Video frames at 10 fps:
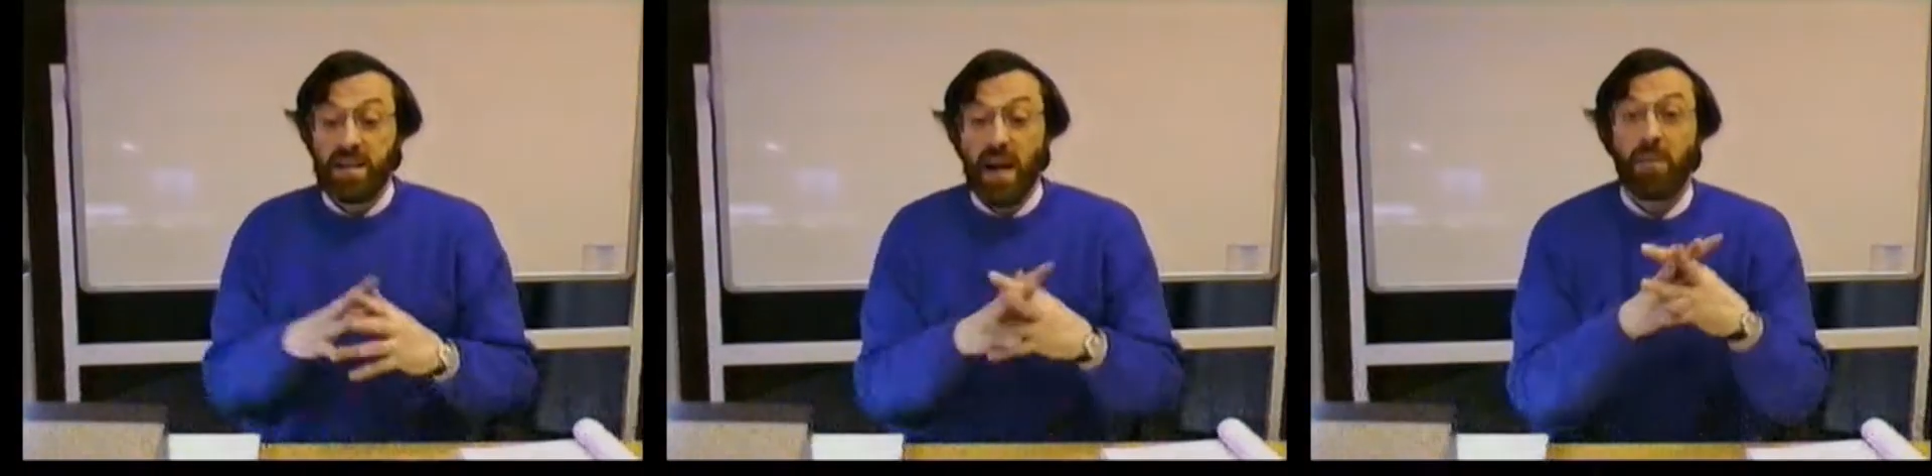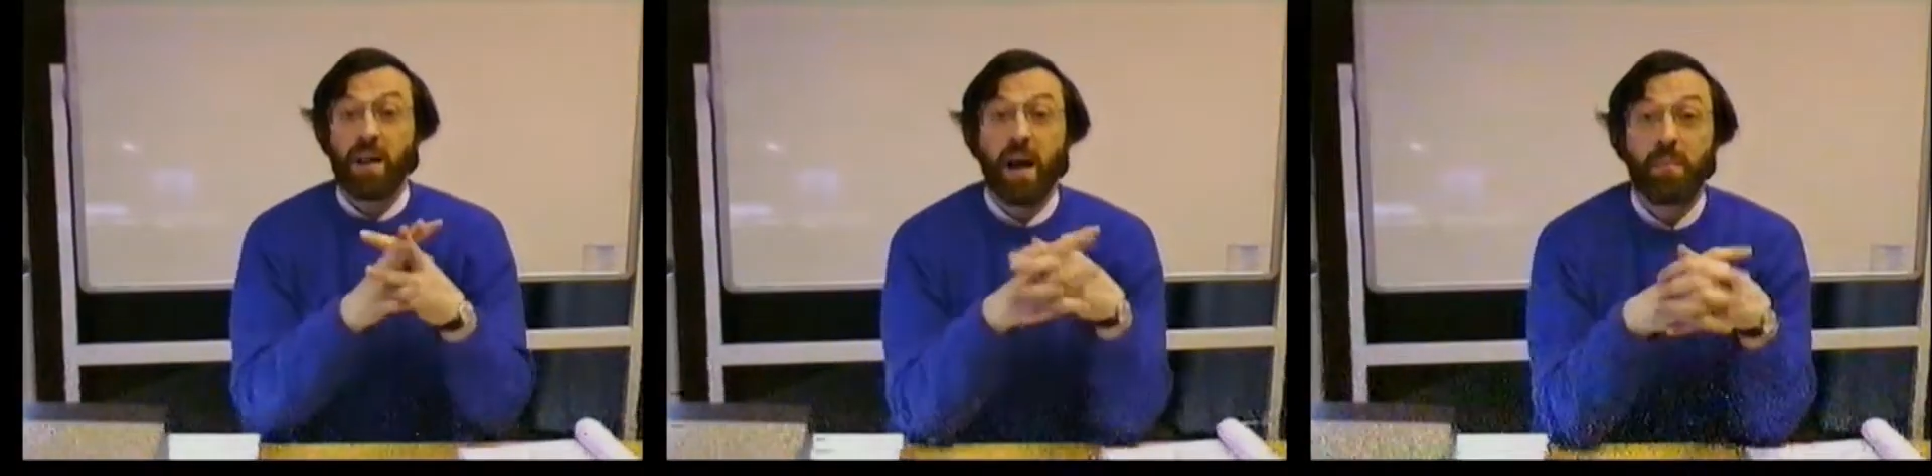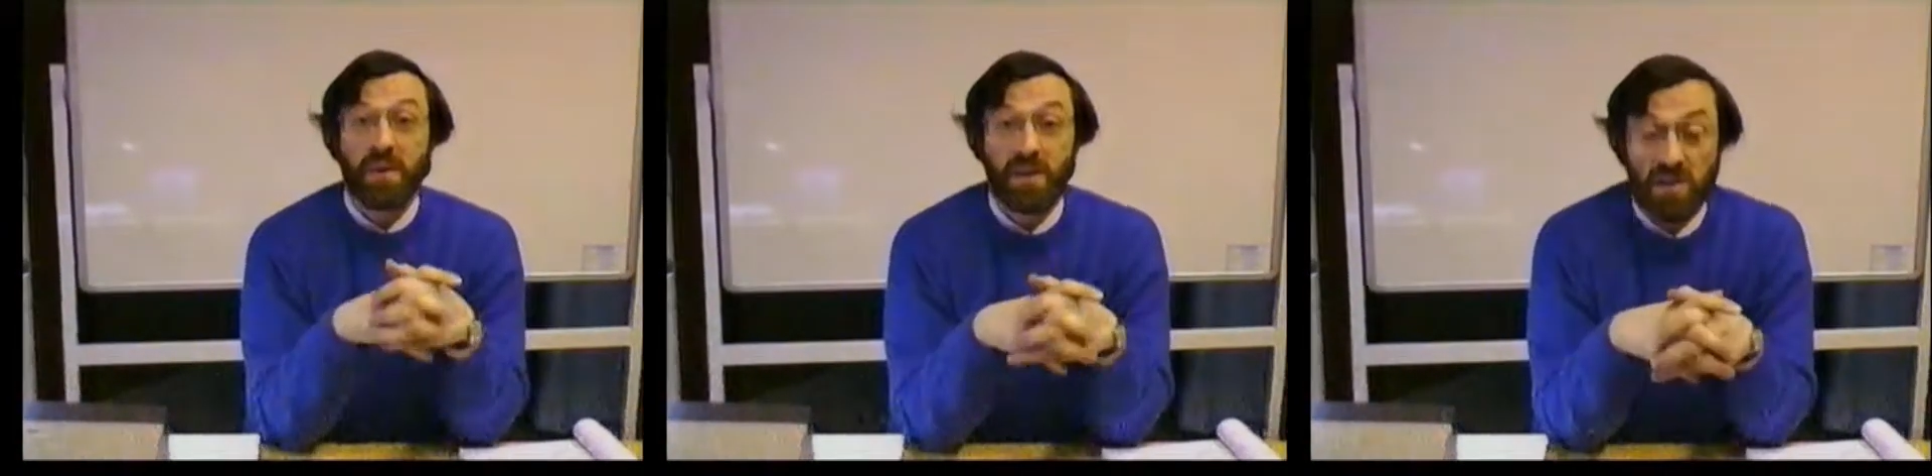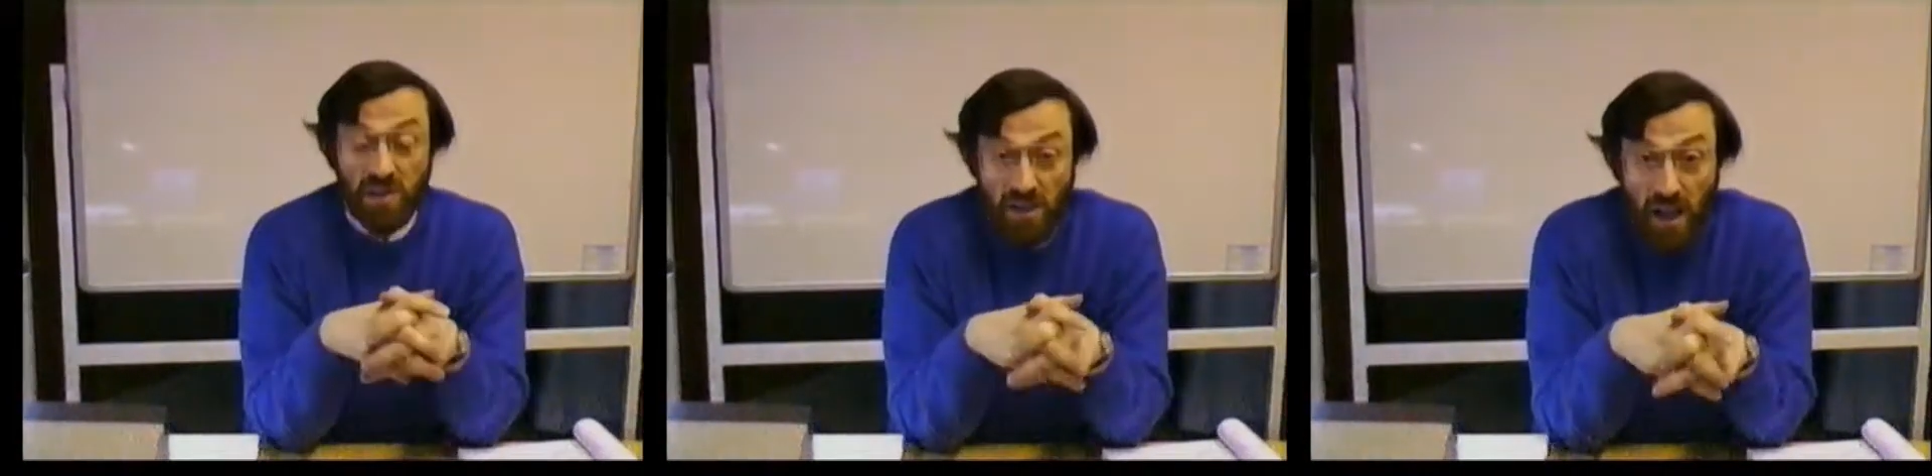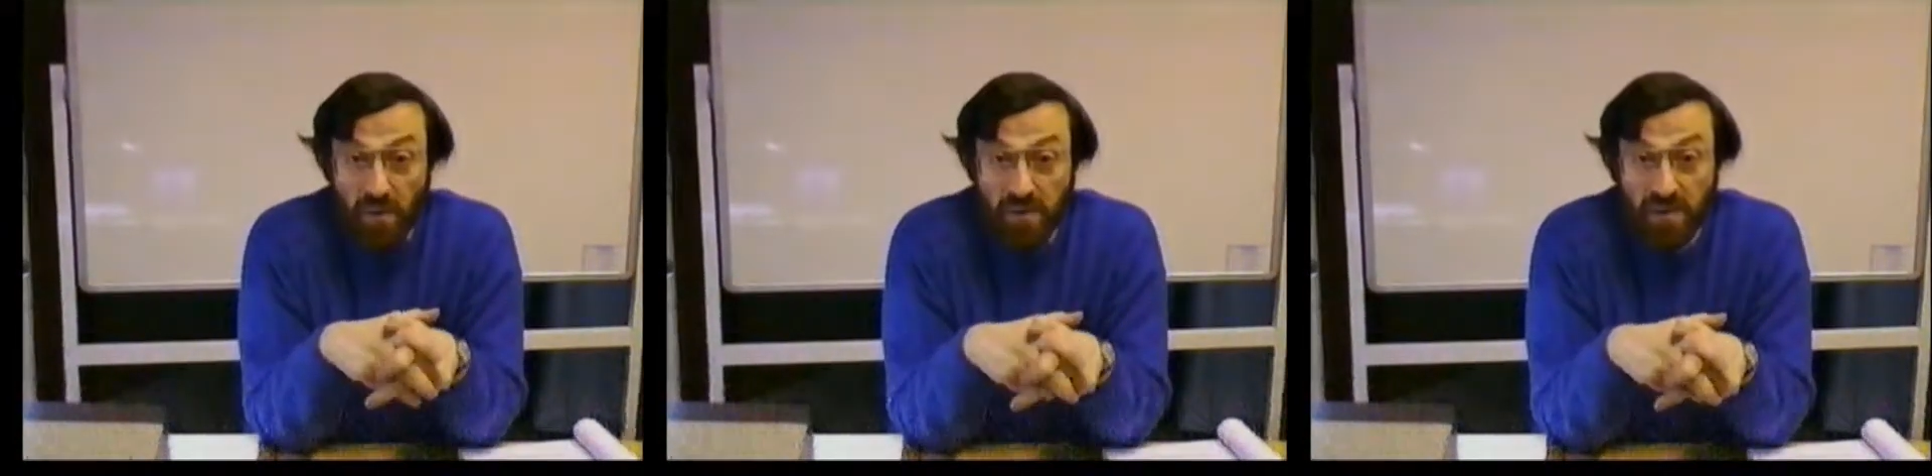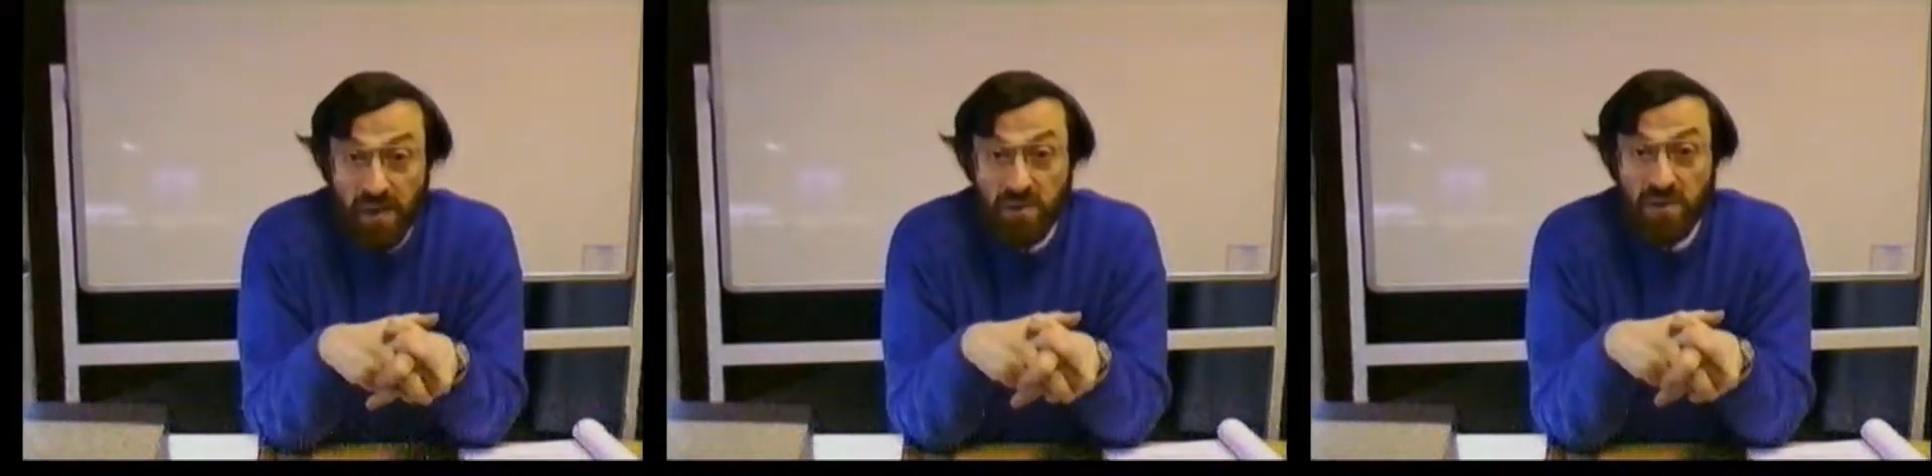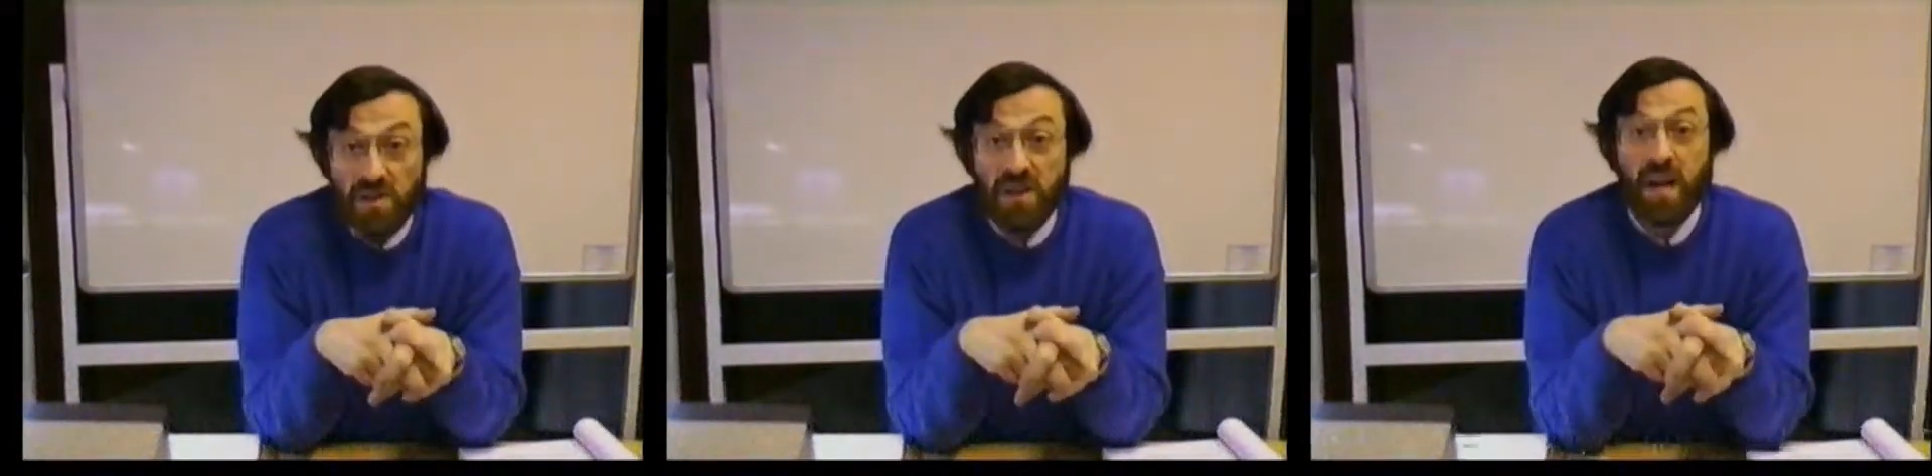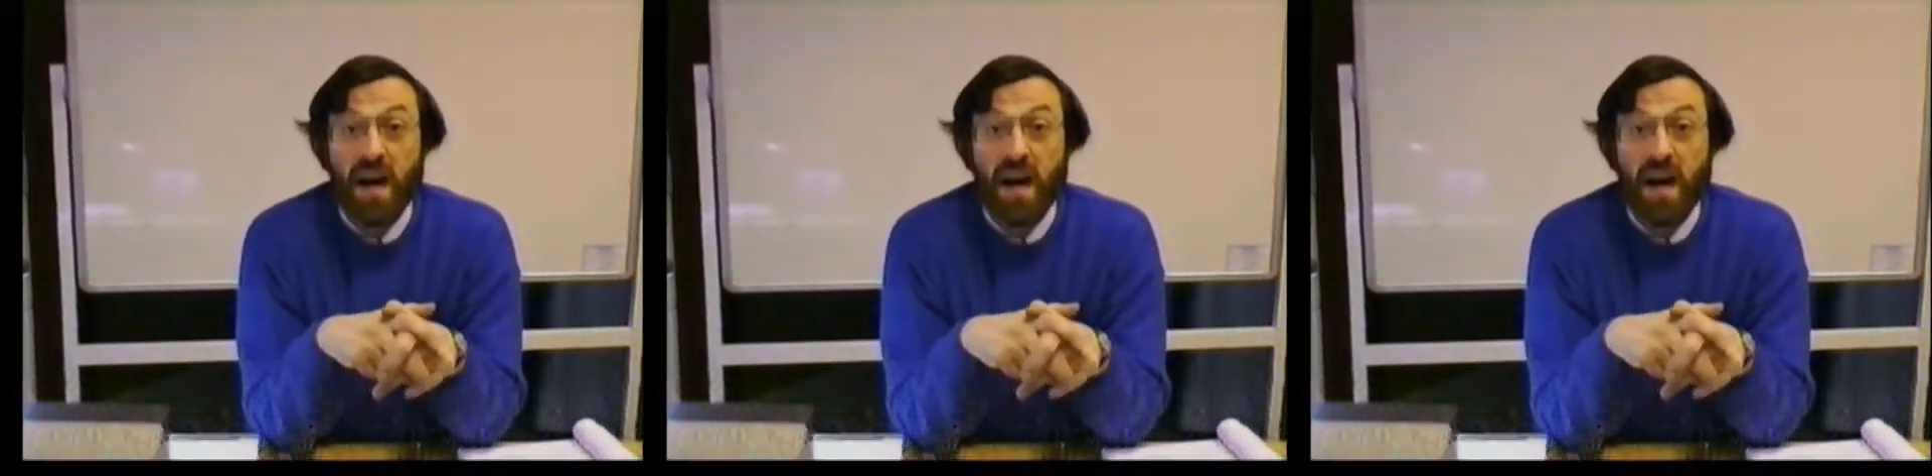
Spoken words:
that will happen at a slower frequency,